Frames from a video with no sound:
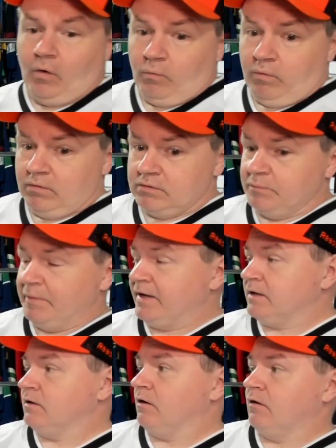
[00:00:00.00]
Welcome
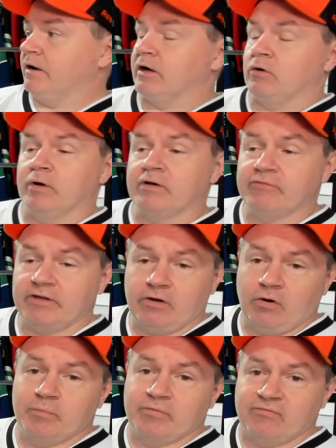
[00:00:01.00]
back. All right, quick
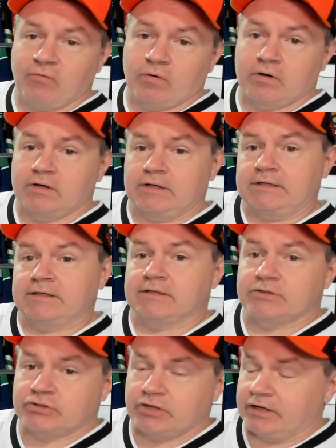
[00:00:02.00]
video before
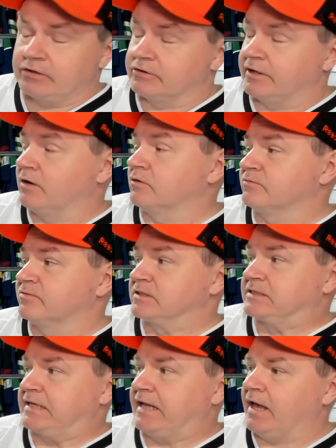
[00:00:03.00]
uh, shutting her down for
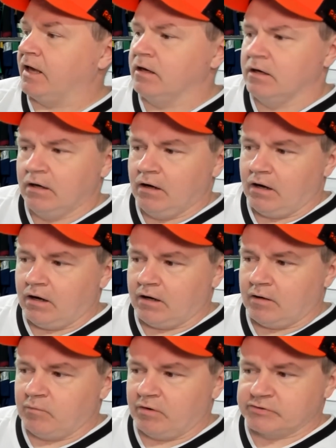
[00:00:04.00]
today.
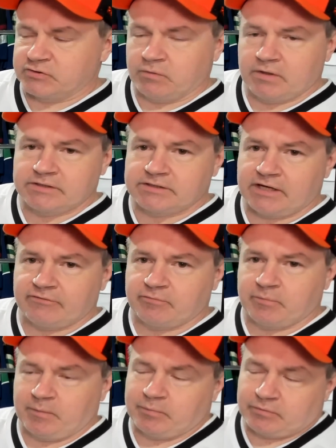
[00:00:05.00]
Um, also wanted to say for
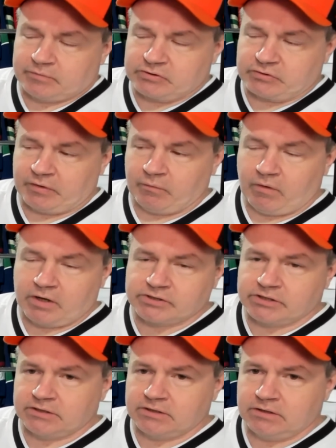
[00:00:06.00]
people who enjoy
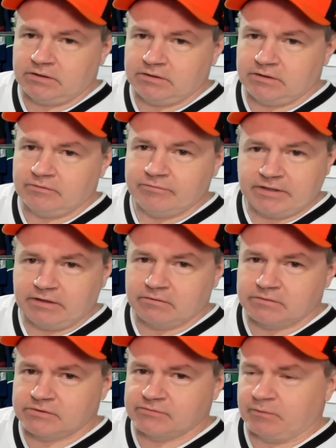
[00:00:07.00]
watching the, the
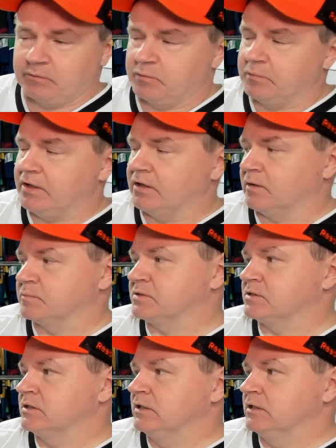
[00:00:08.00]
videos from the meetups,